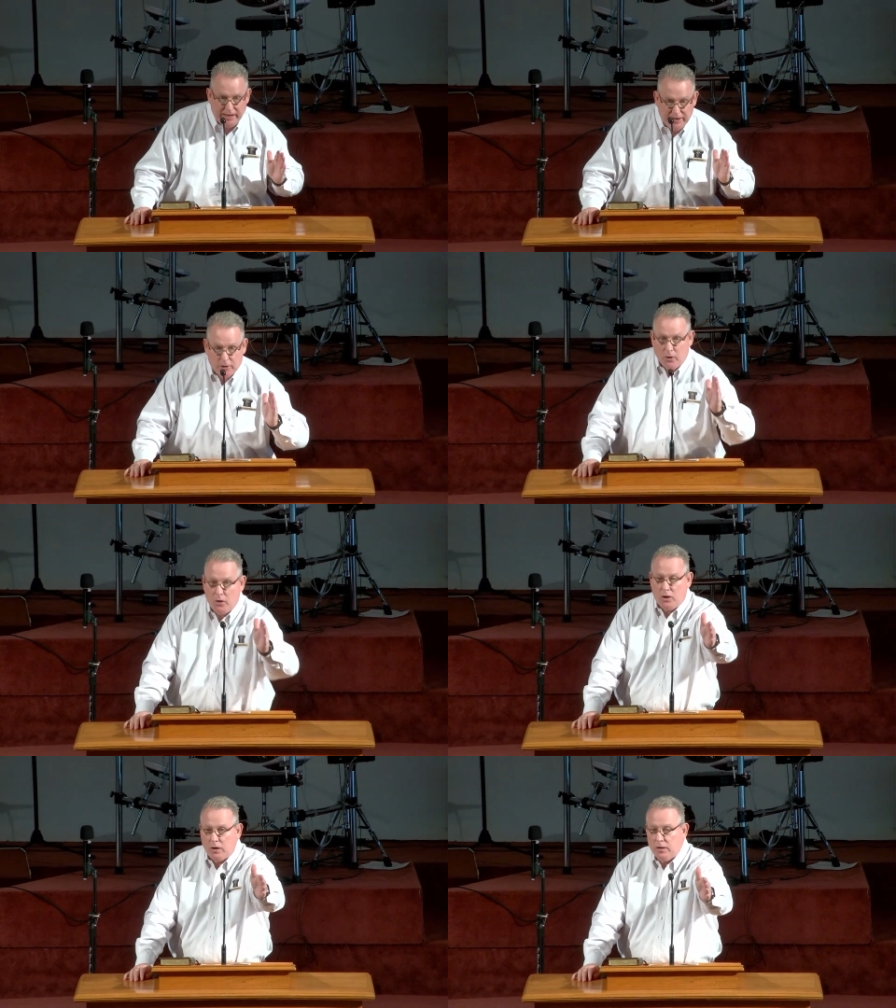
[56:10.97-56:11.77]

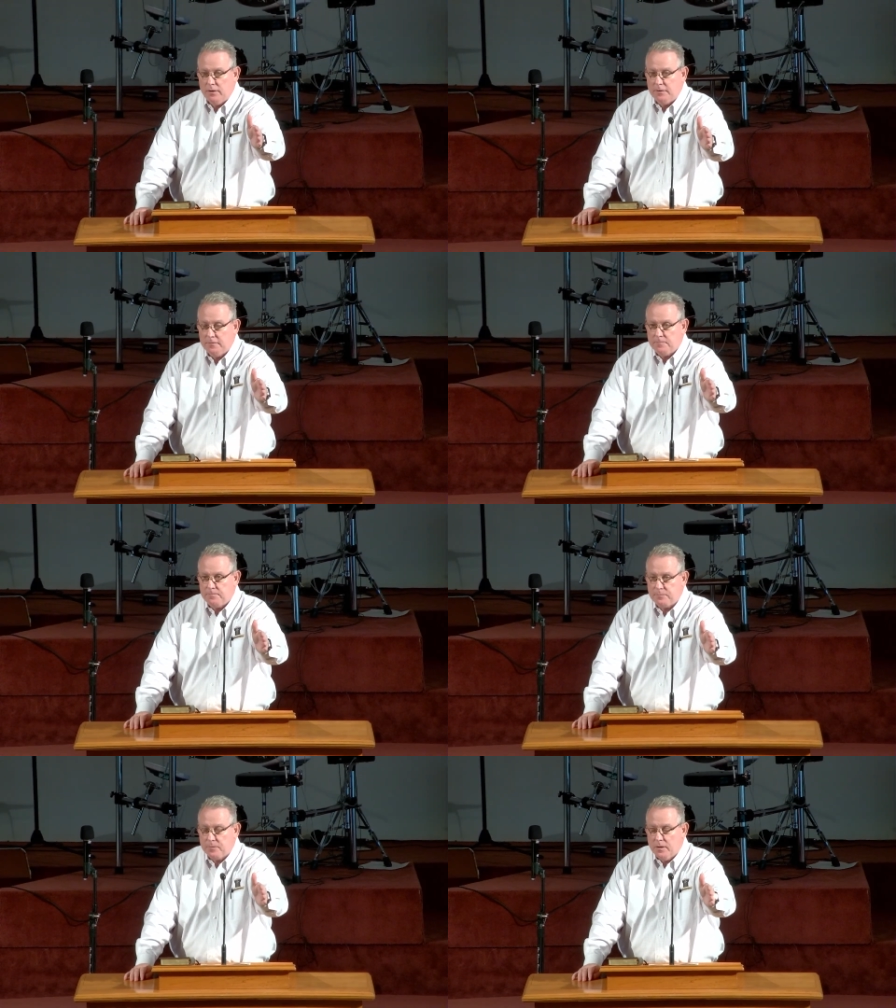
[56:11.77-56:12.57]
headlong
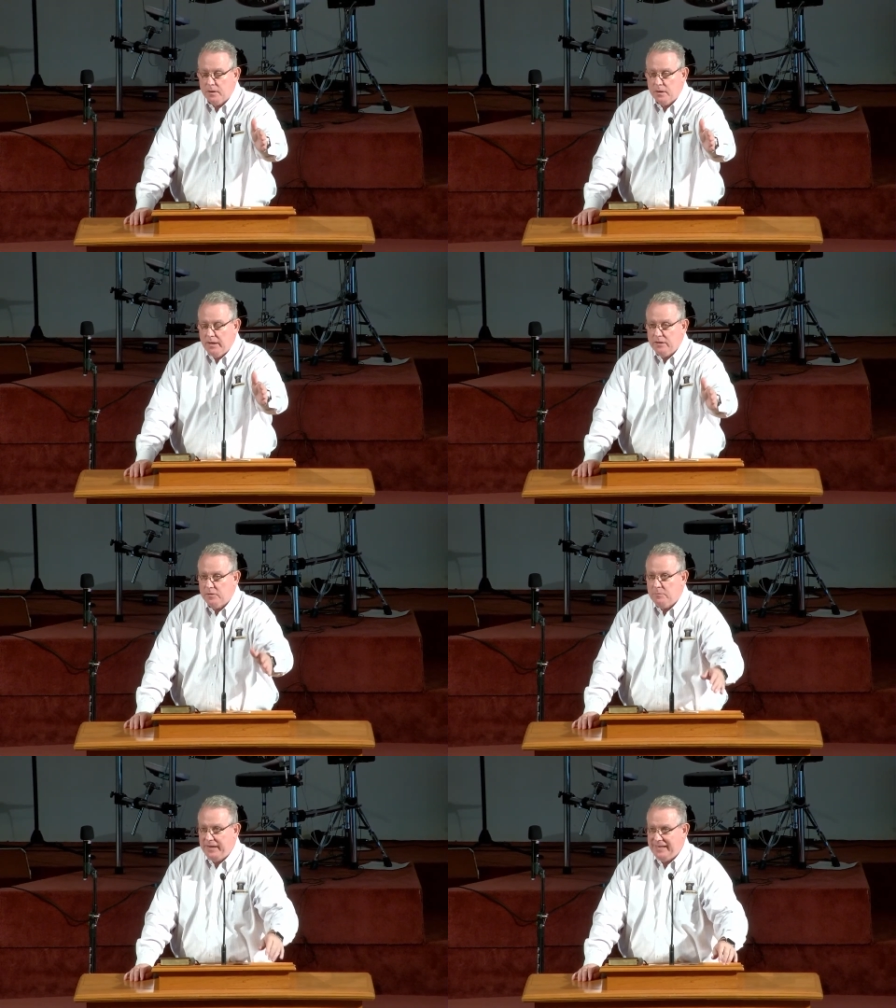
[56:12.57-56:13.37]
into
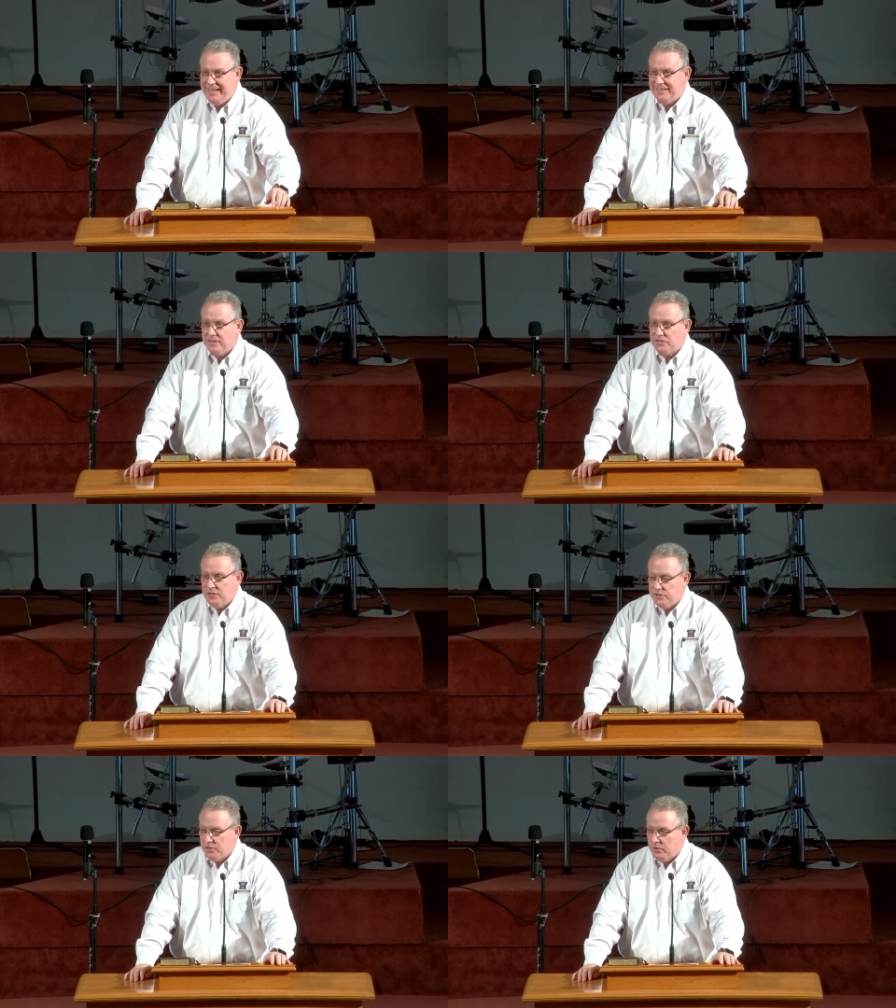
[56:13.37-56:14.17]
making a
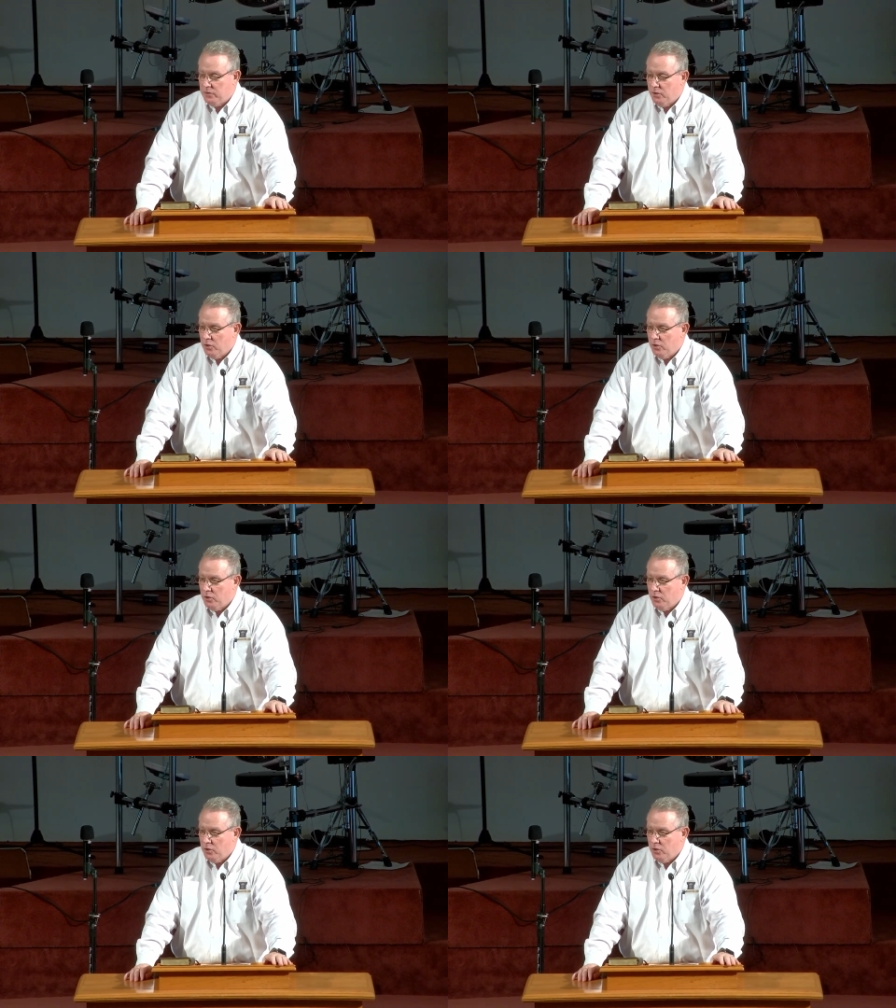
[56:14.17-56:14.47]
decision